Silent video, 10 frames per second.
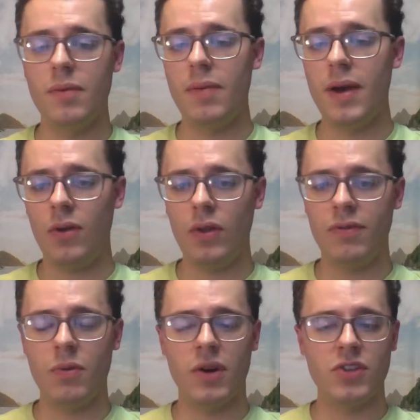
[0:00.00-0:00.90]
the bell
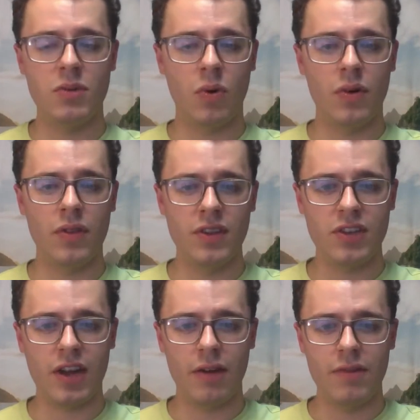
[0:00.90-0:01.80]
if you want to see more of
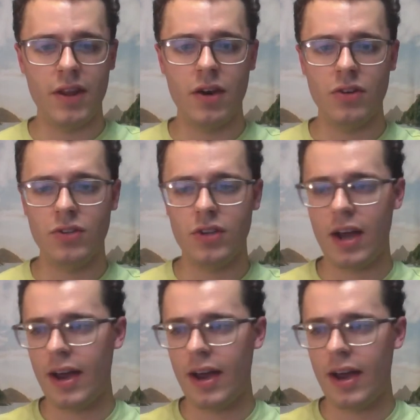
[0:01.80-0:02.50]
these style videos.